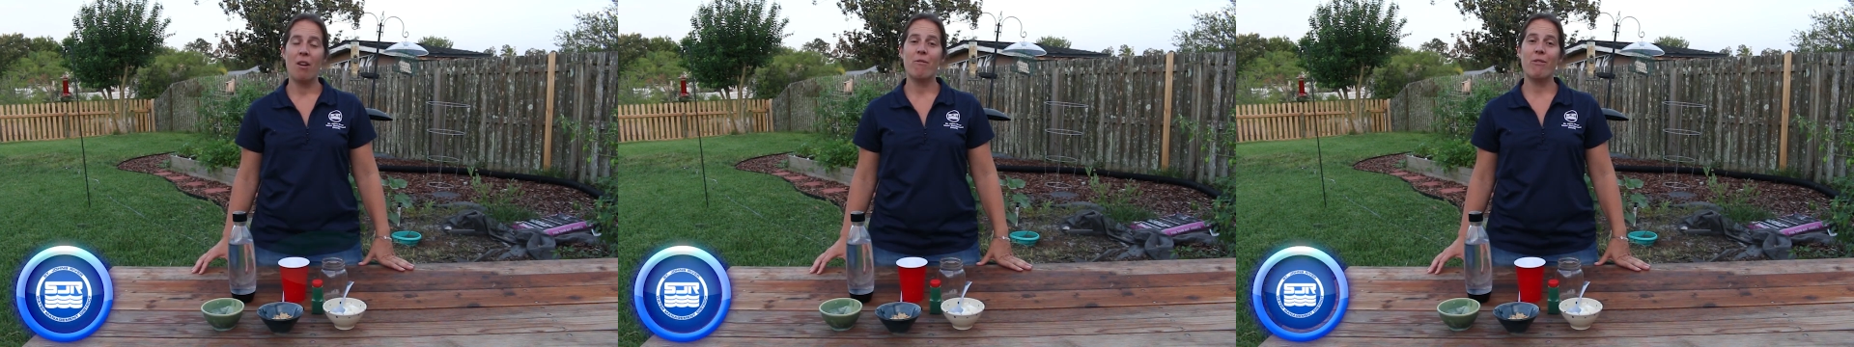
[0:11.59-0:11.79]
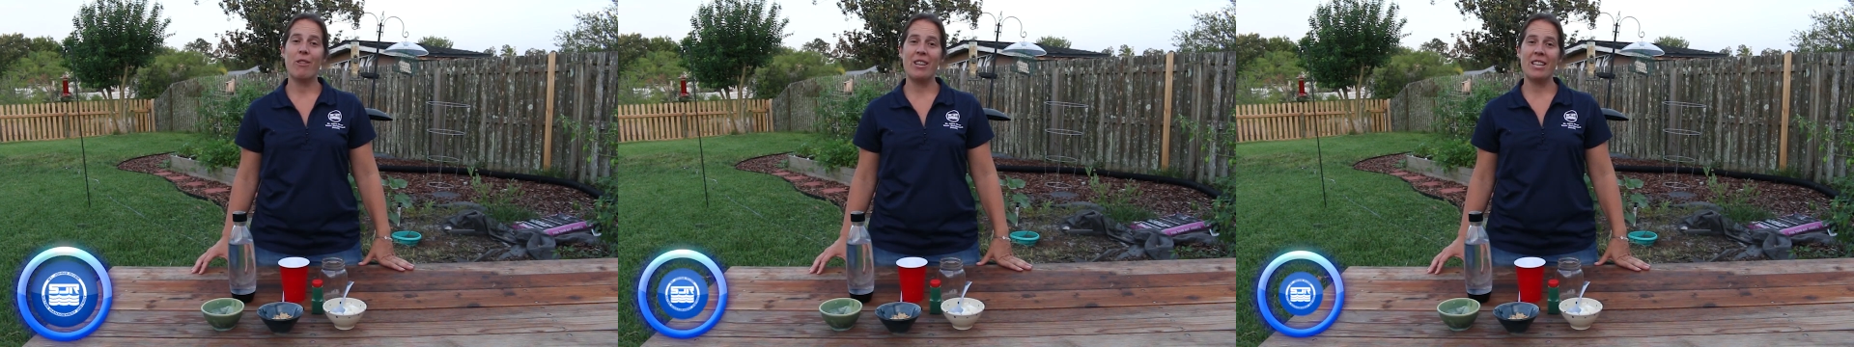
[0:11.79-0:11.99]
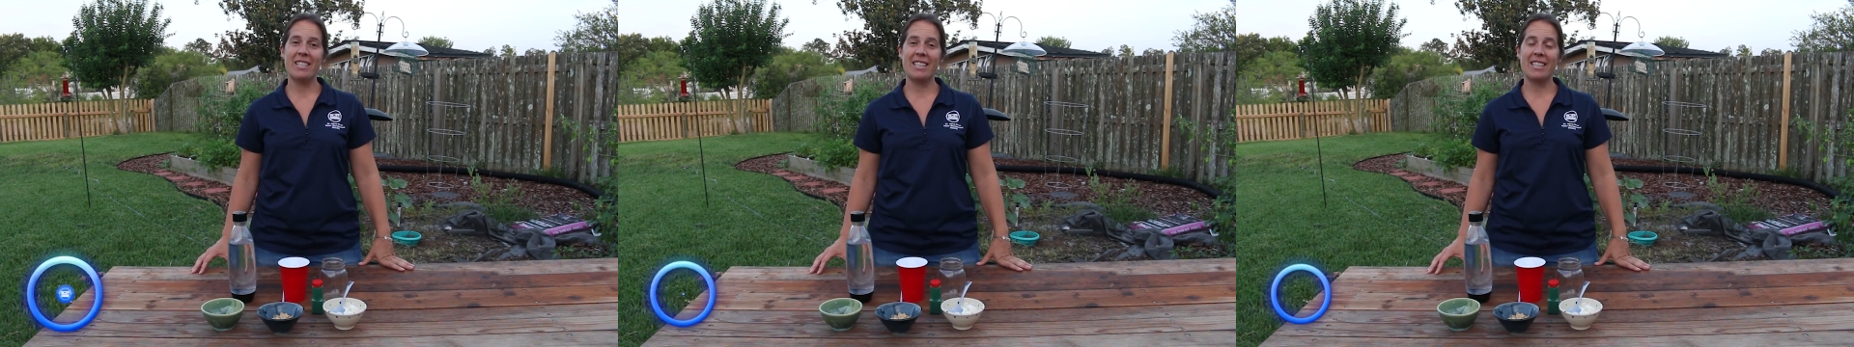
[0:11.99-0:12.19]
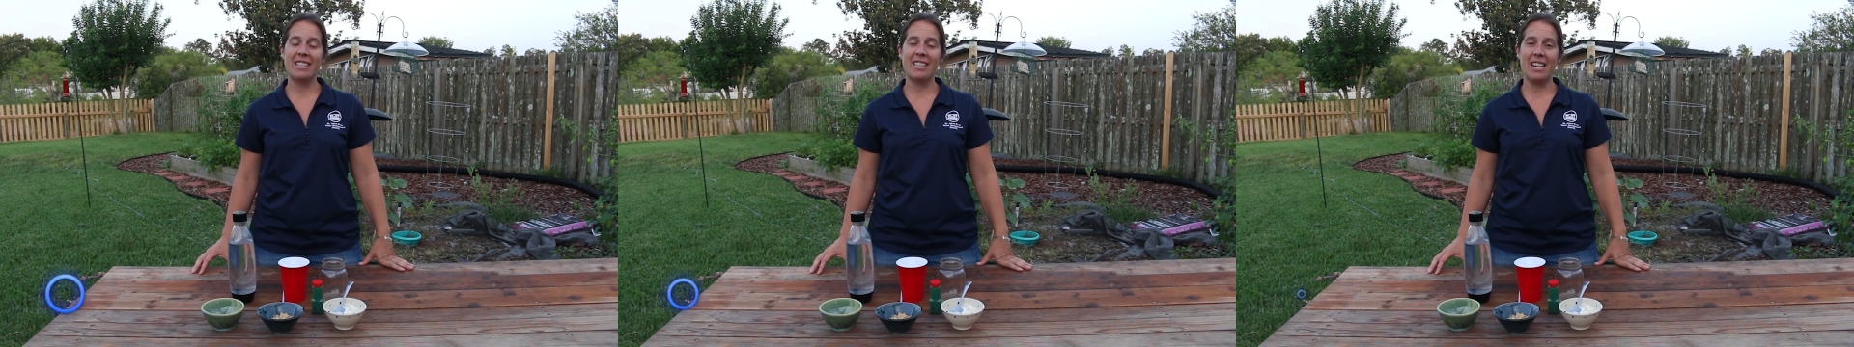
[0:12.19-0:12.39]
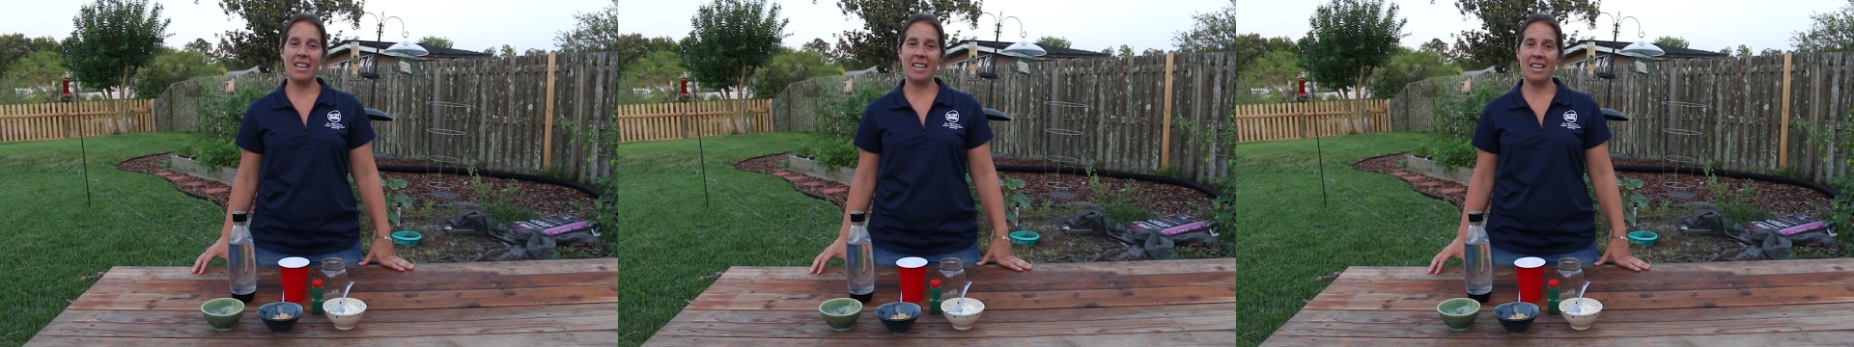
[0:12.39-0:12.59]
For this
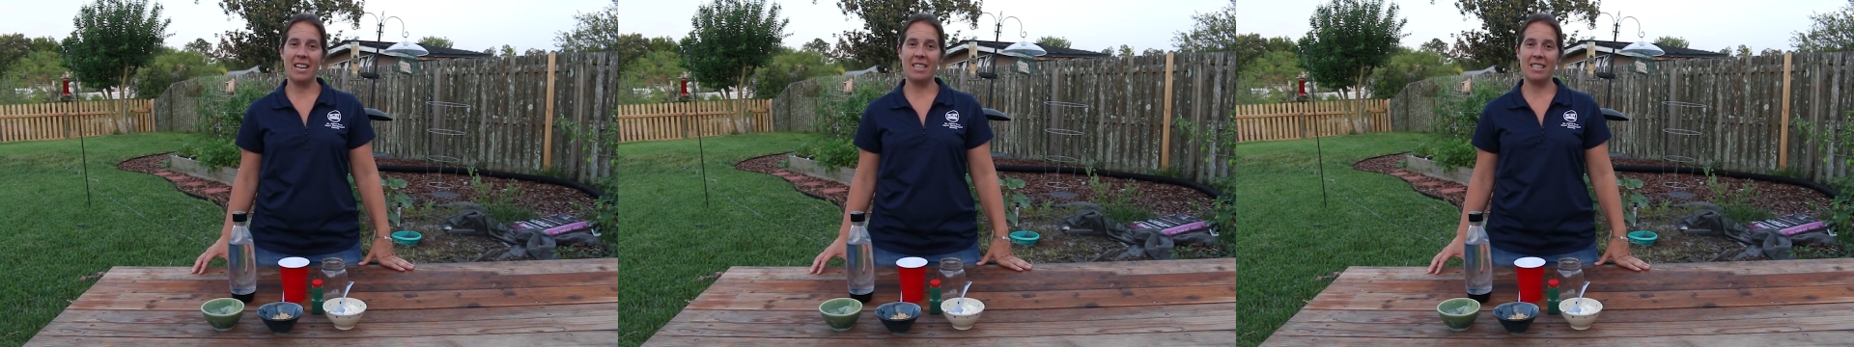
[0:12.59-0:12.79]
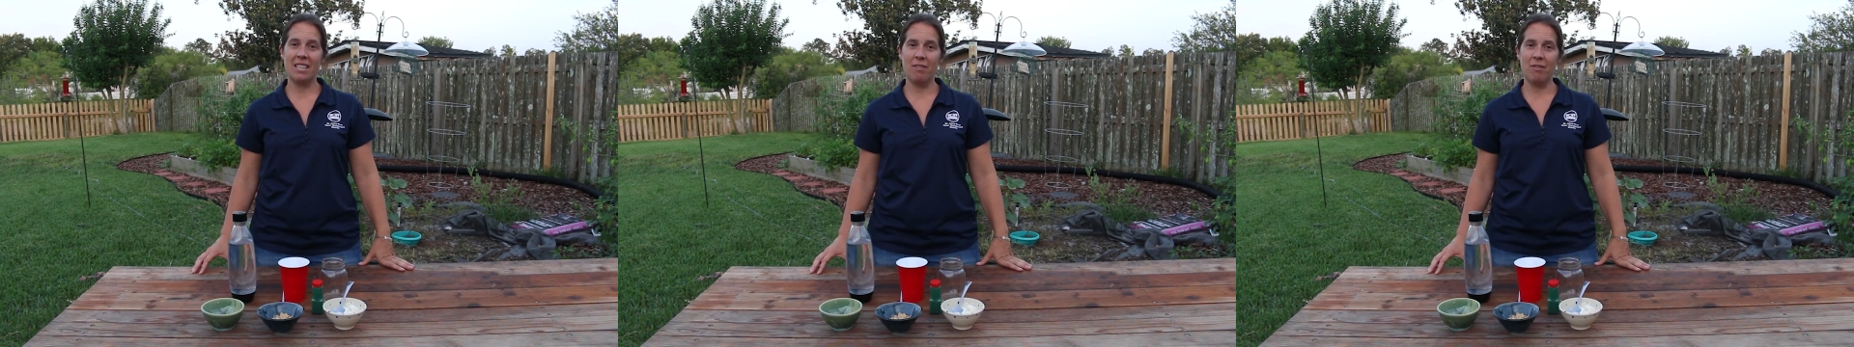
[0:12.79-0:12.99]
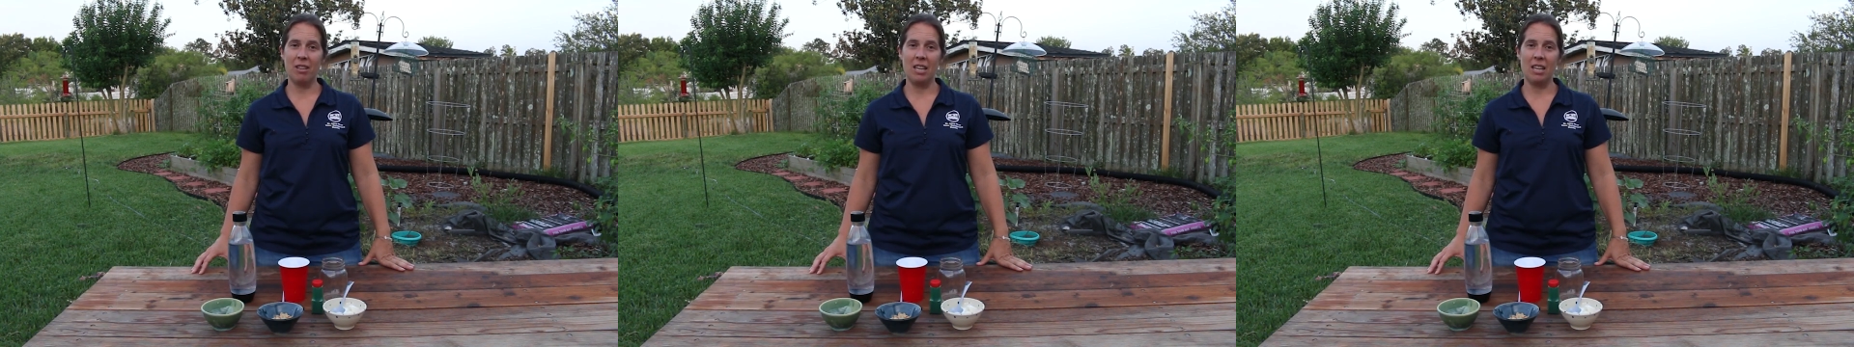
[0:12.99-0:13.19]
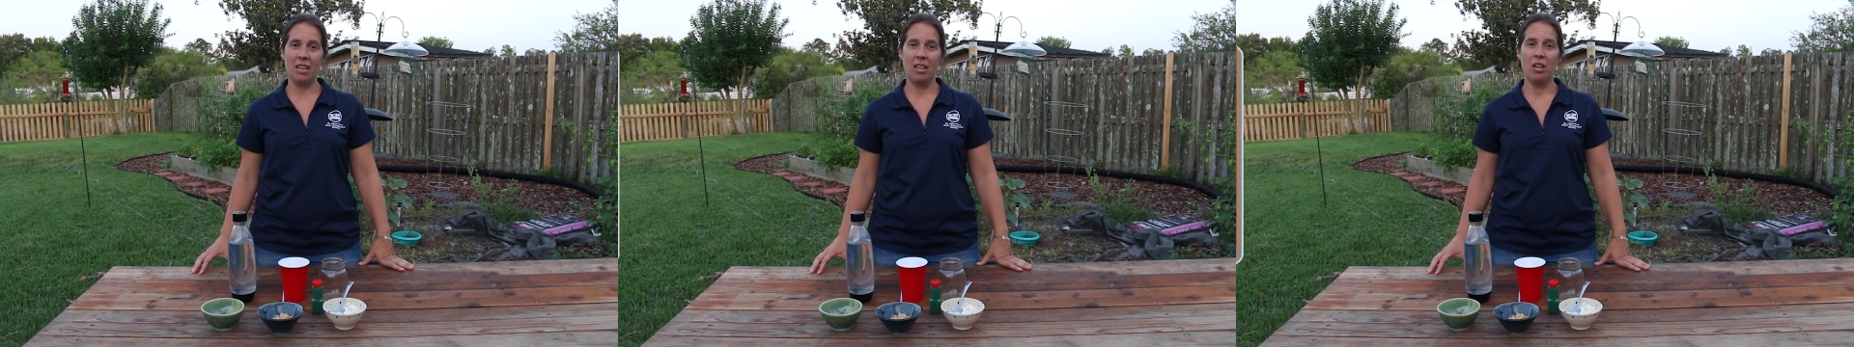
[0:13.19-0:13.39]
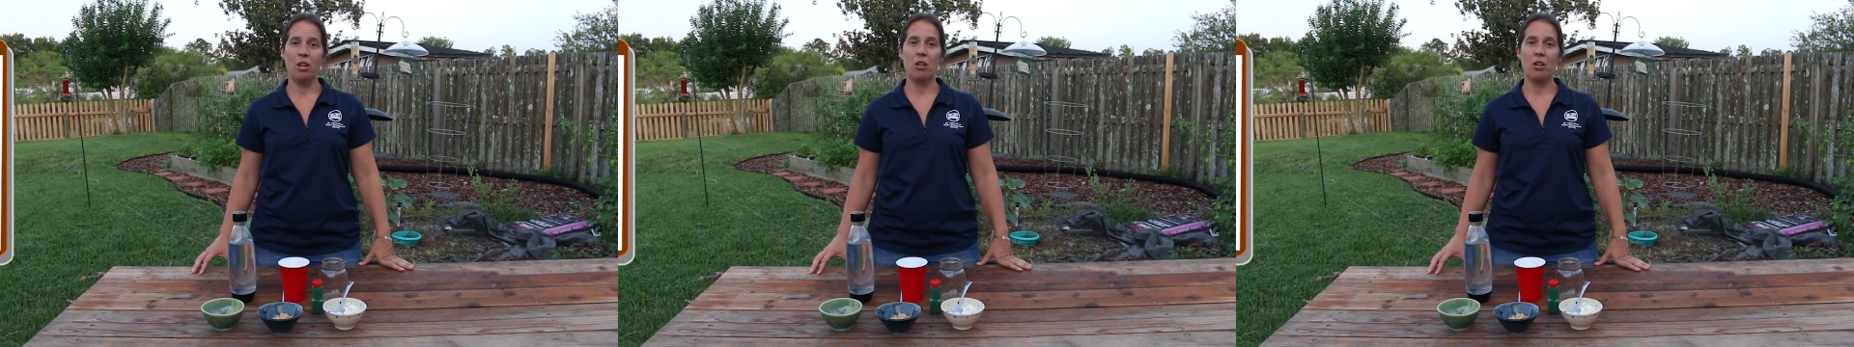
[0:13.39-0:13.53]
exciting activity,